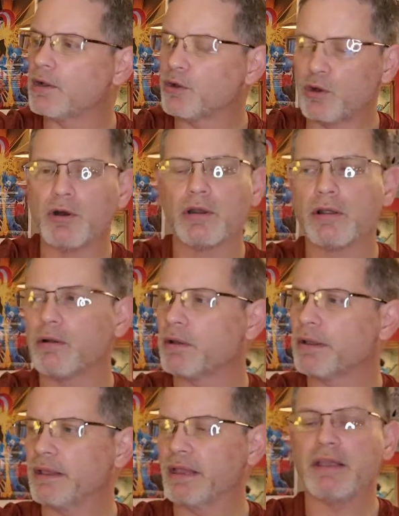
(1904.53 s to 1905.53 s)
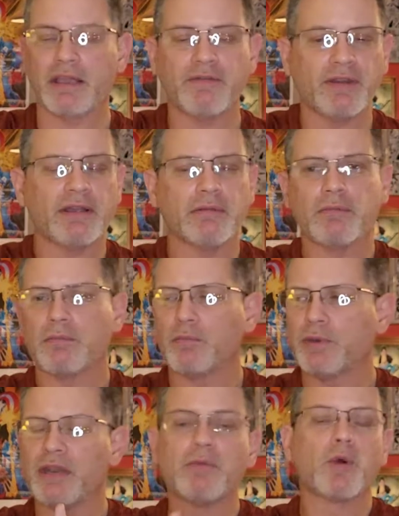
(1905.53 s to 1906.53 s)
could if I
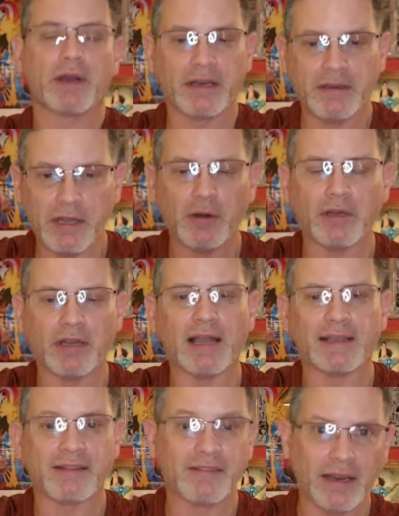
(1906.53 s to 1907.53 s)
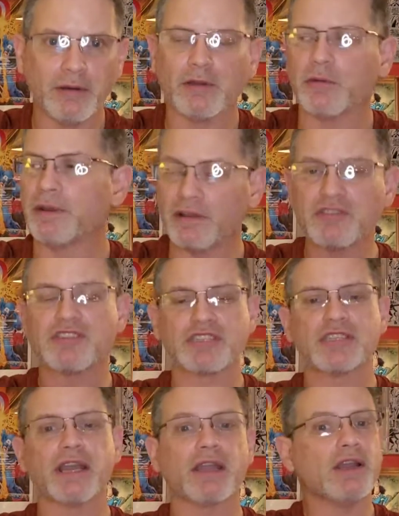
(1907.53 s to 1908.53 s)
we didn't work a deal and knock this down a little bit, let's just
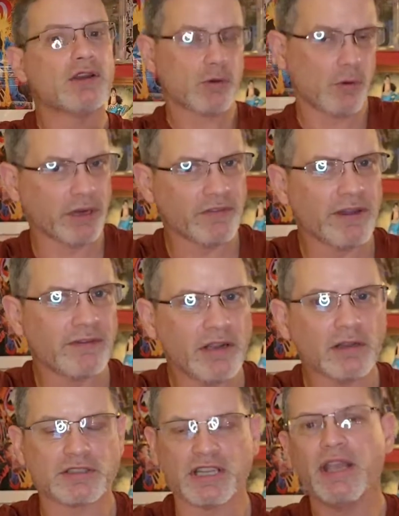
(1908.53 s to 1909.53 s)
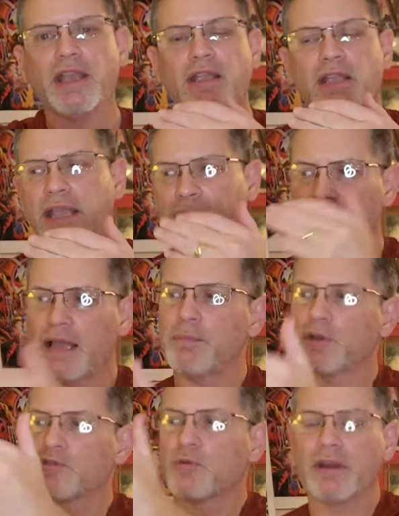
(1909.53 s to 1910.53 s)
say $25. Can I
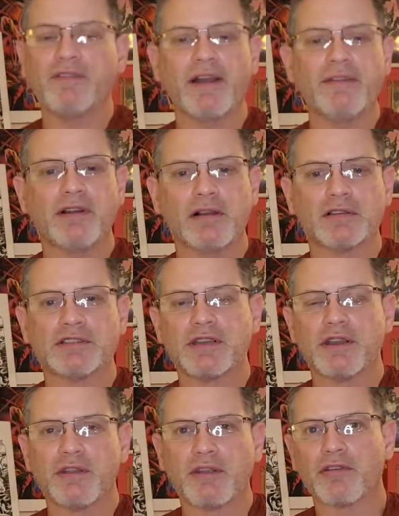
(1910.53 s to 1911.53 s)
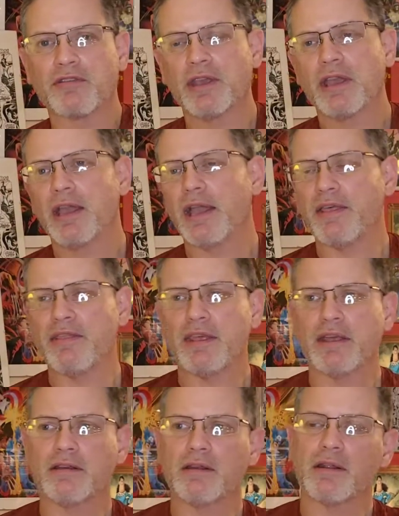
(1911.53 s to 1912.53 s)
put $25 into this and
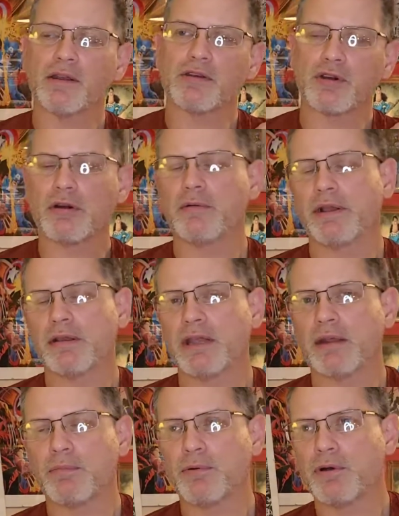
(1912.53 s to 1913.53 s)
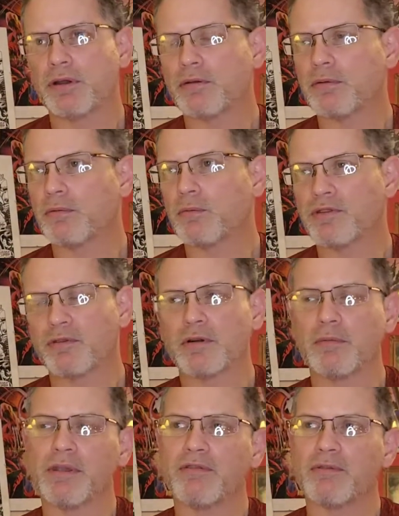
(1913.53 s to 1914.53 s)
then turn around and put what's it going
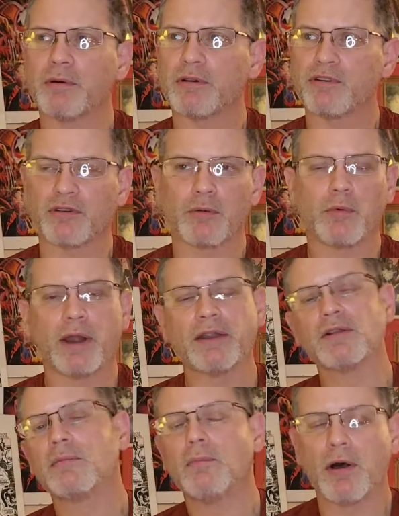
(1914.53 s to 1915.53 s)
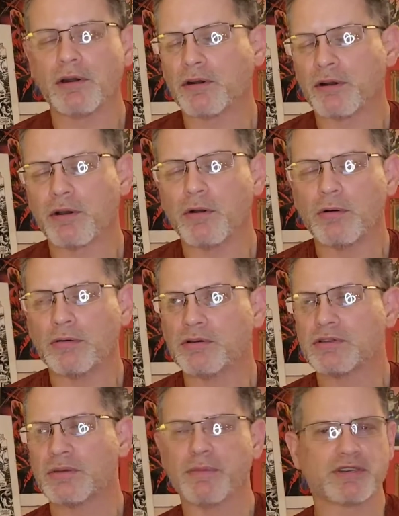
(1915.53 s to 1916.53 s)
to be for just a regular modern
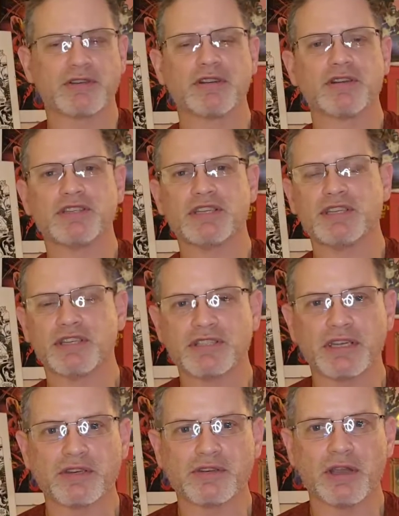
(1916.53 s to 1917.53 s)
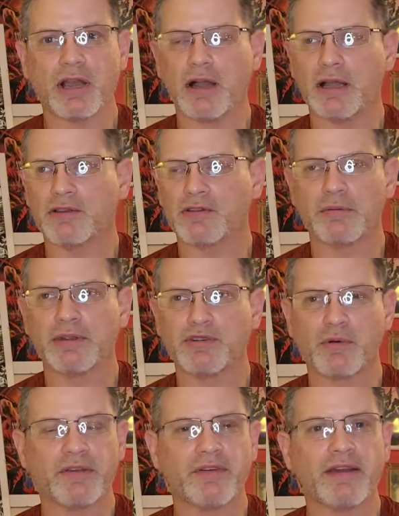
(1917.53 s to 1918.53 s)
submission to CGC? Uh, it's going to be
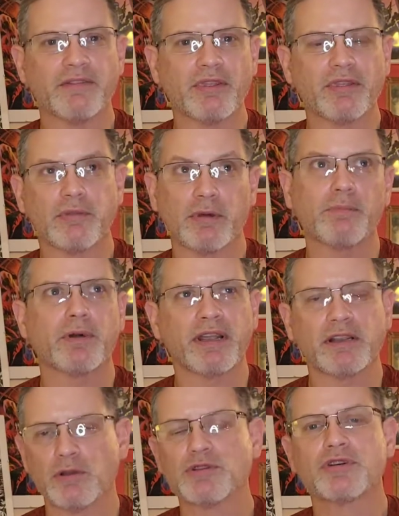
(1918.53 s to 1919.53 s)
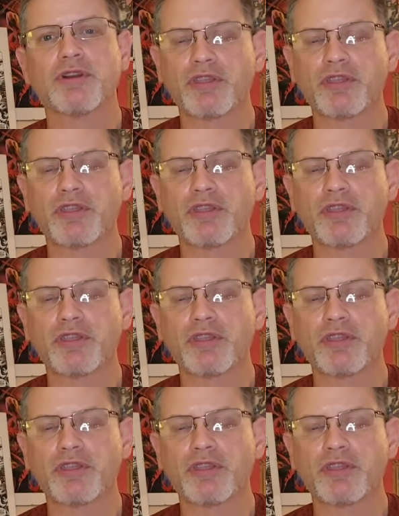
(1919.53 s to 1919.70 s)
25 to well probably closer to